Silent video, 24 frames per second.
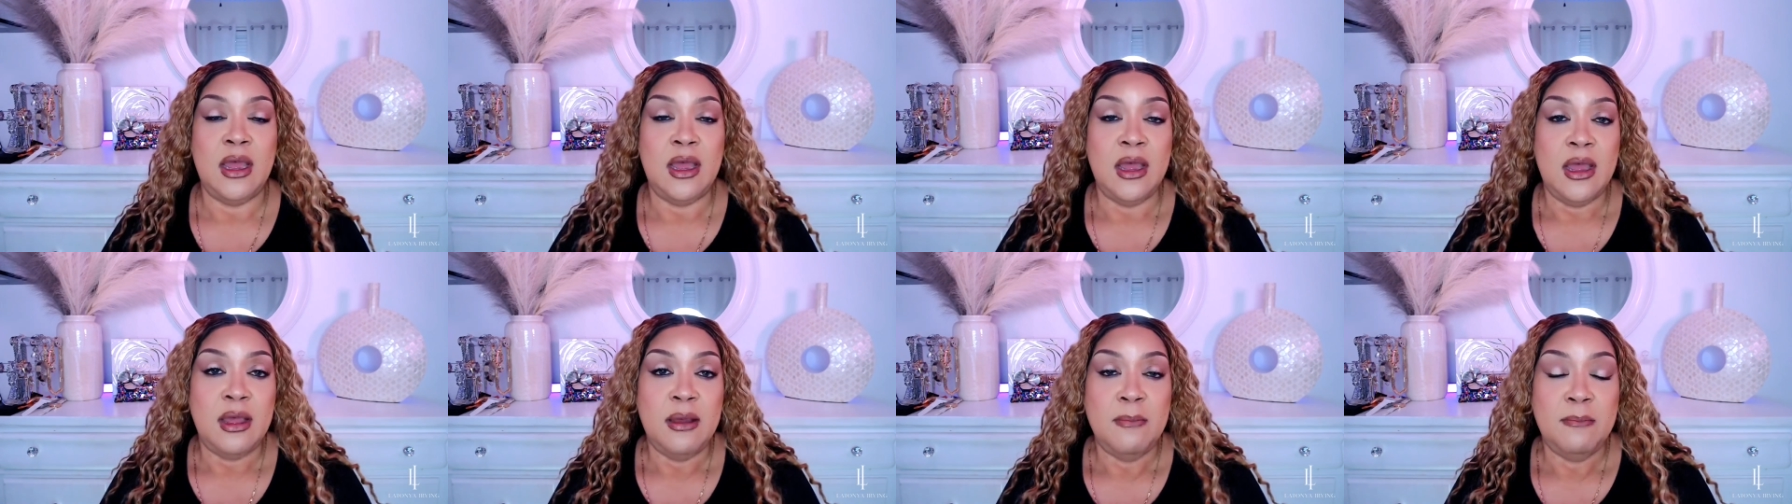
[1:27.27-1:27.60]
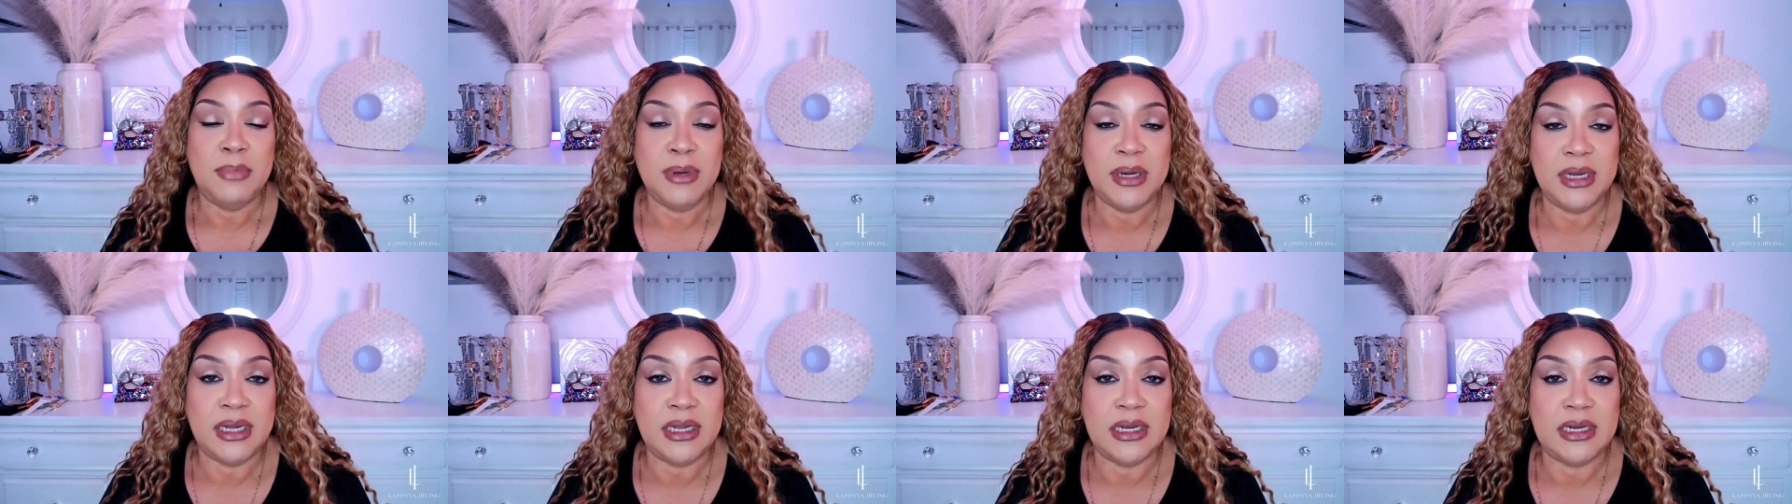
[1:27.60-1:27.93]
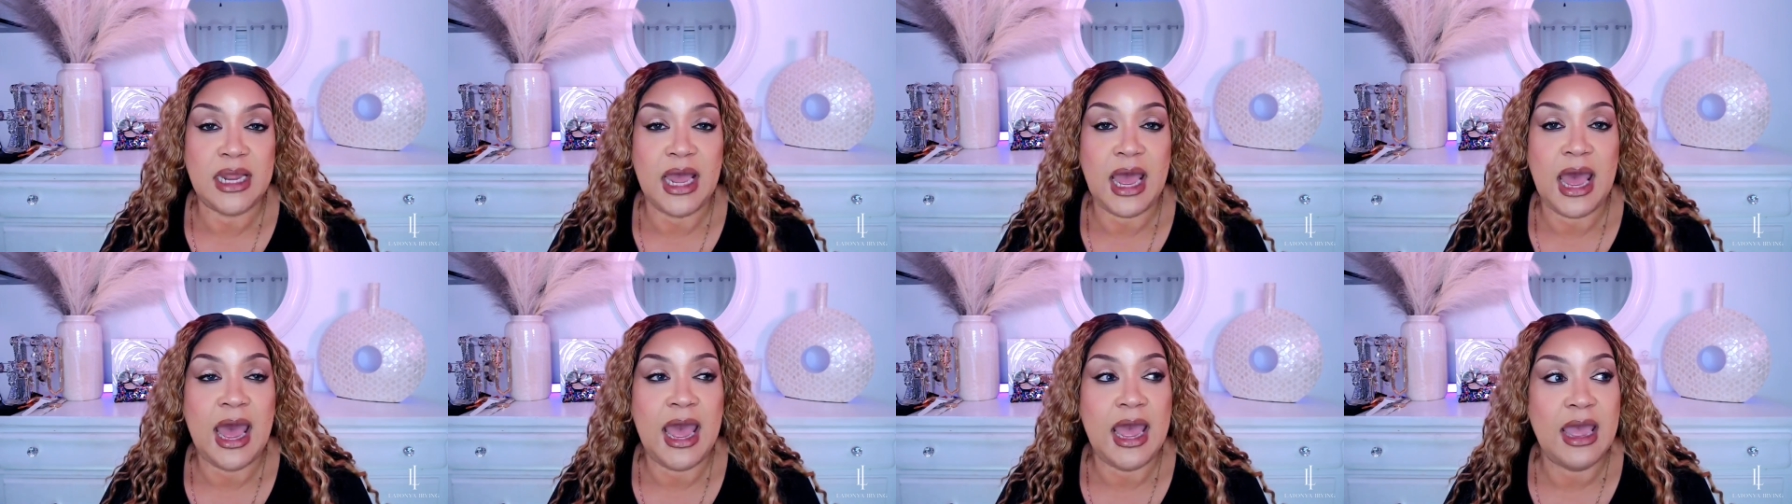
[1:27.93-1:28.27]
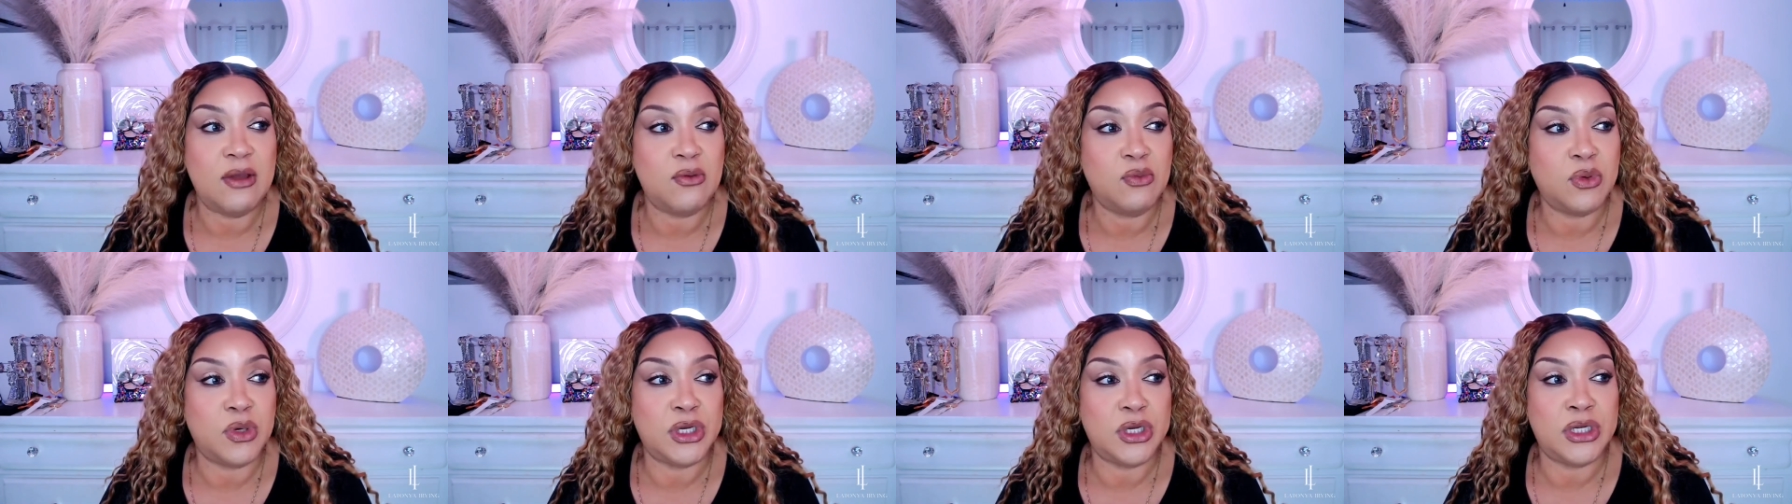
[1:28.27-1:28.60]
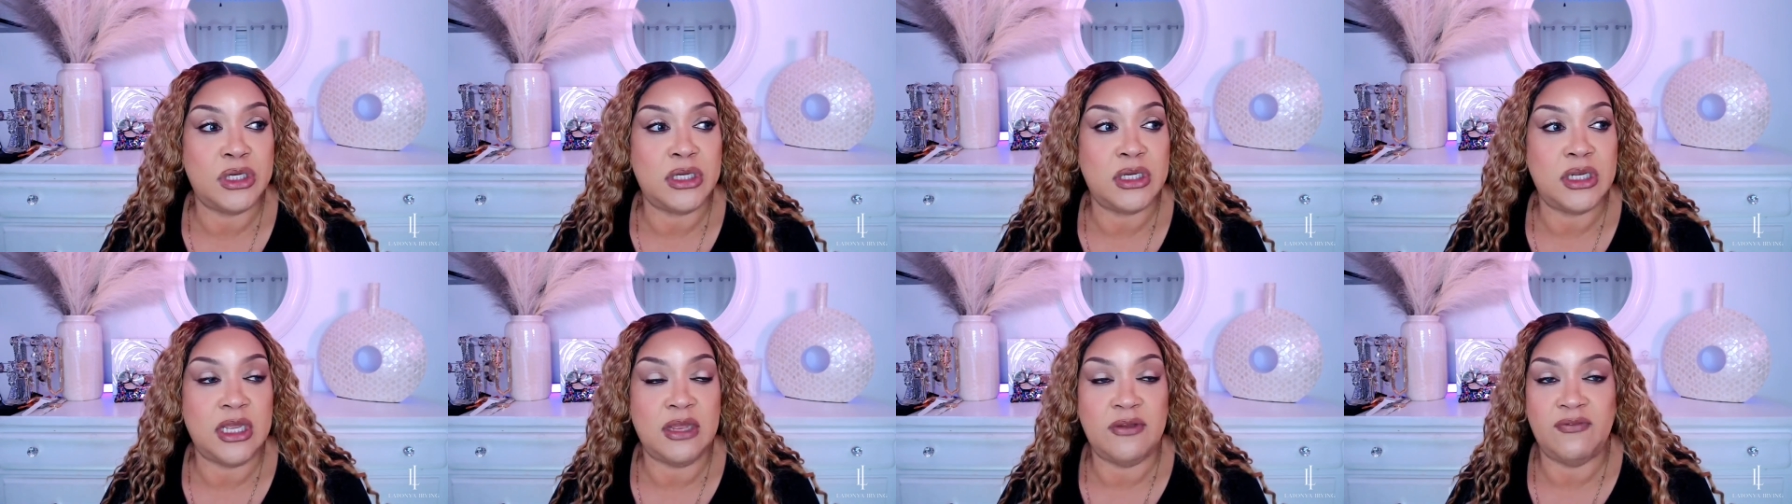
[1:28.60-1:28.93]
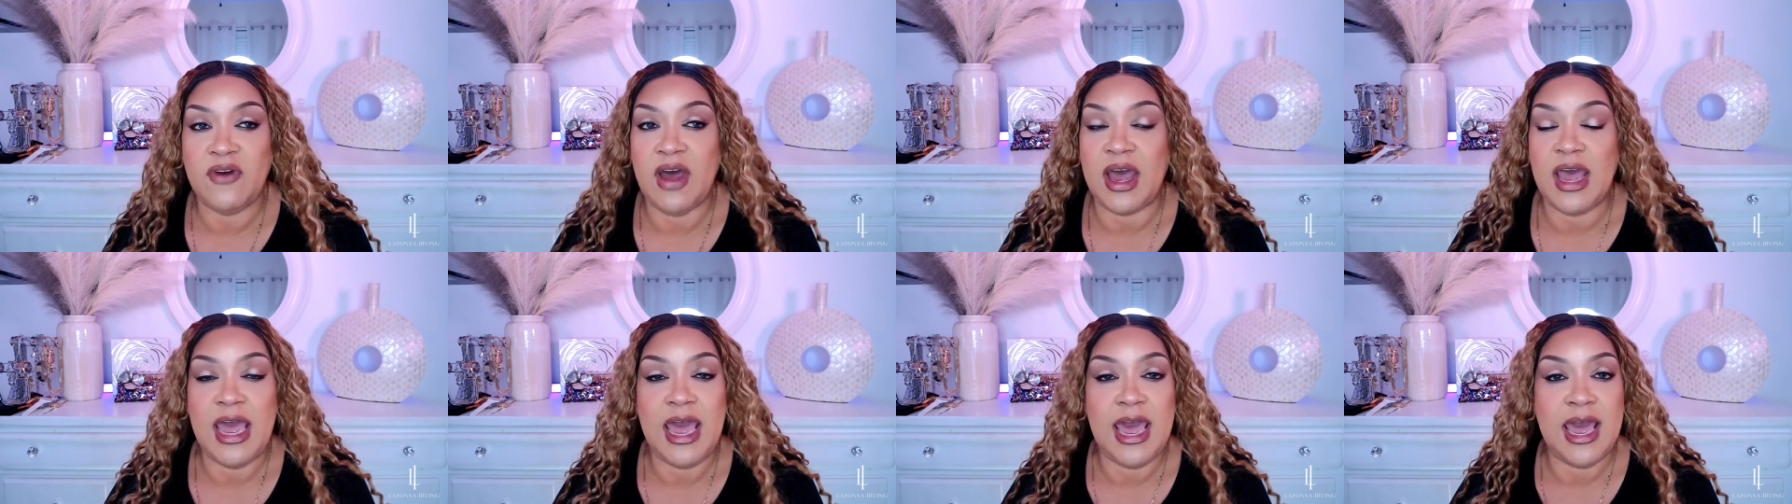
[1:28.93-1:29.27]
But I would, if
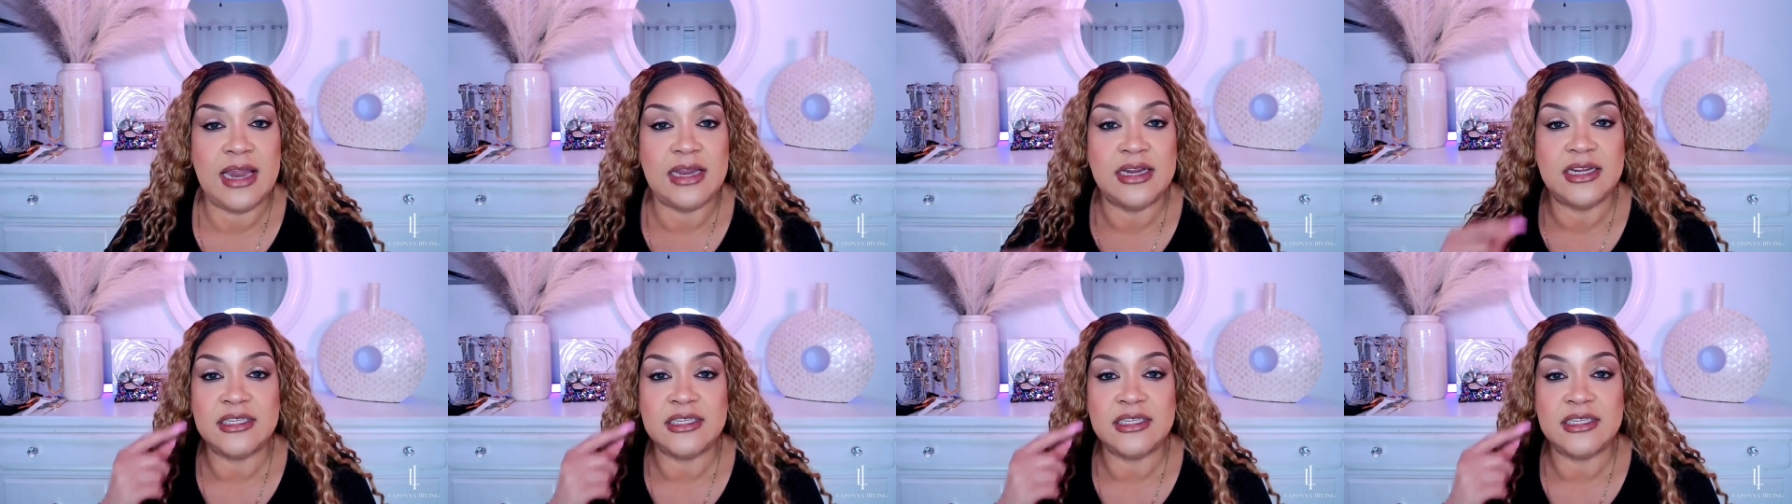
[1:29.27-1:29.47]
I had